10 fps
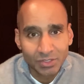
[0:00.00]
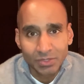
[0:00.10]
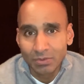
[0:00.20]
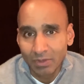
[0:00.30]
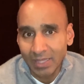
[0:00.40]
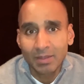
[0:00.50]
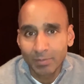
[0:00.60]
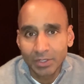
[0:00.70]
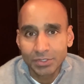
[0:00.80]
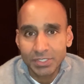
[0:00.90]
to let
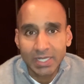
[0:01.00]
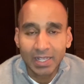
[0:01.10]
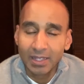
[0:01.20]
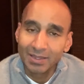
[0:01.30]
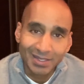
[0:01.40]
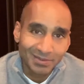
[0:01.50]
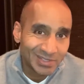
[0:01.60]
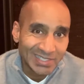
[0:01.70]
them understand that,